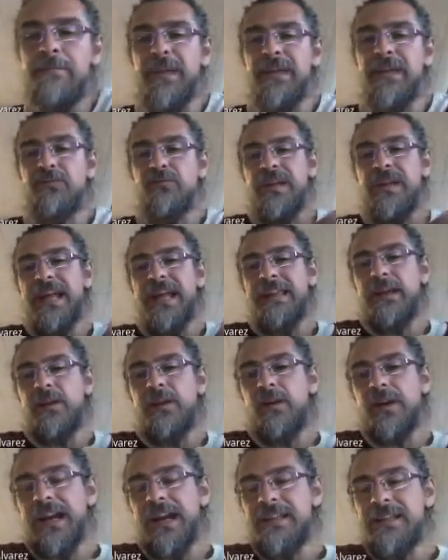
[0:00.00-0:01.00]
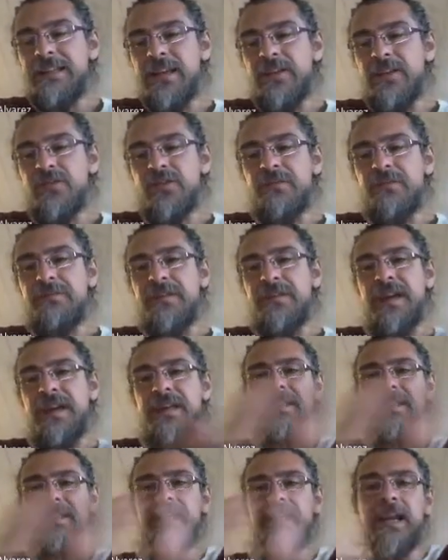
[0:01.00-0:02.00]
between a delocalization
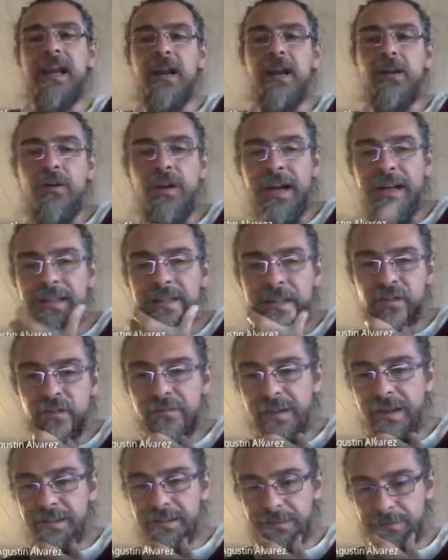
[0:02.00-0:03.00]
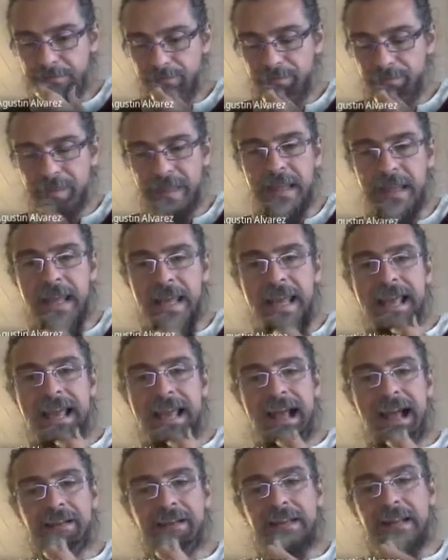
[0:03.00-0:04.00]
phase and a localization phase.
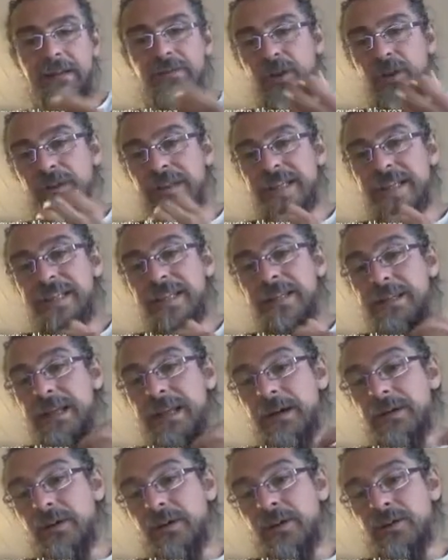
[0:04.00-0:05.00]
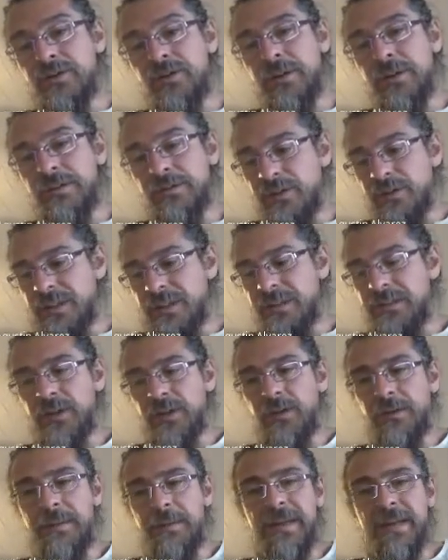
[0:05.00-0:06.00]
And so this is also,
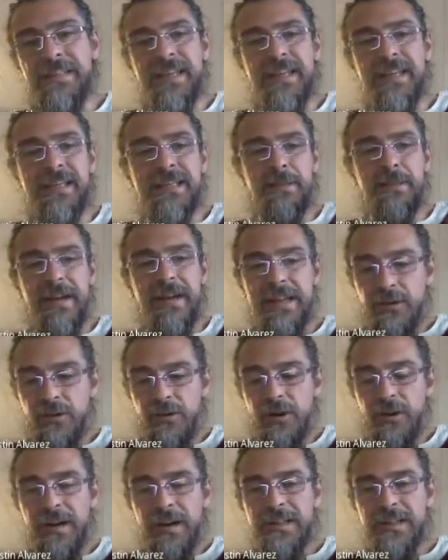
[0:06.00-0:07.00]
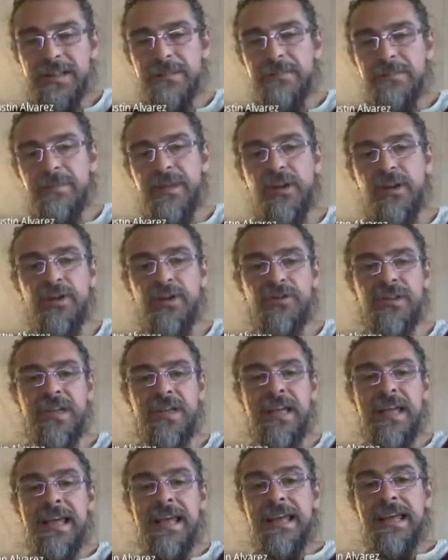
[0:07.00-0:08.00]
so the method is very encouraging because
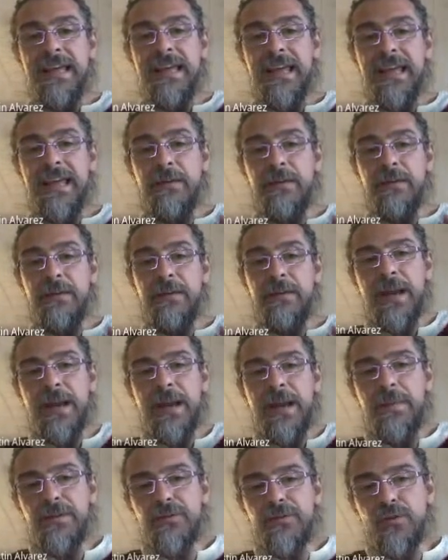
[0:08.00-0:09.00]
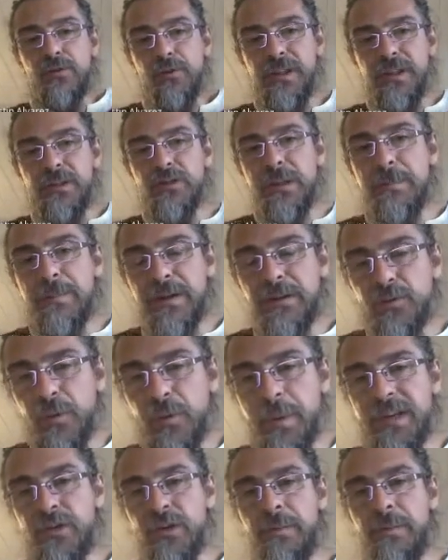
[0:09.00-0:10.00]
if we are able to reduce the
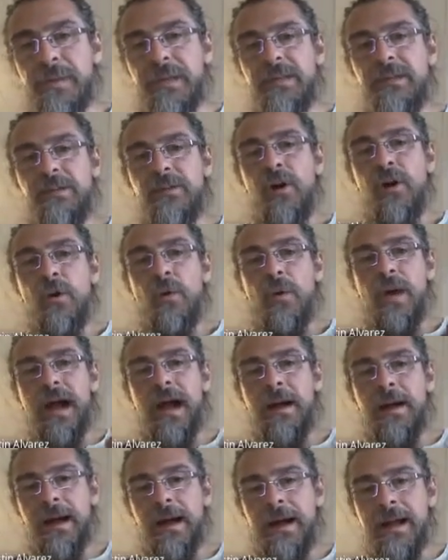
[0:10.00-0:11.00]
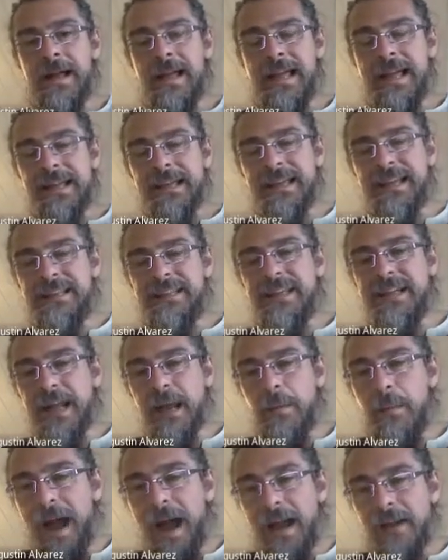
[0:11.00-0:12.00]
perturbation below a
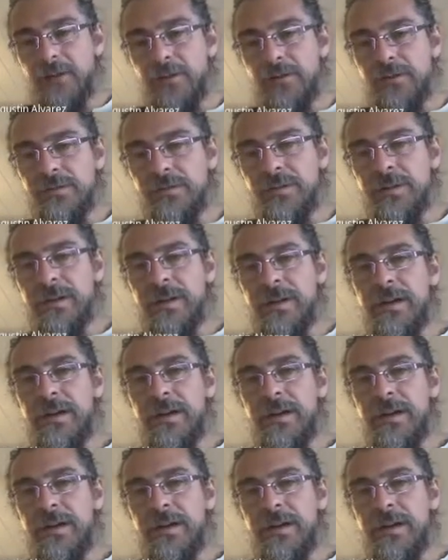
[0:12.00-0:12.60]
critical value,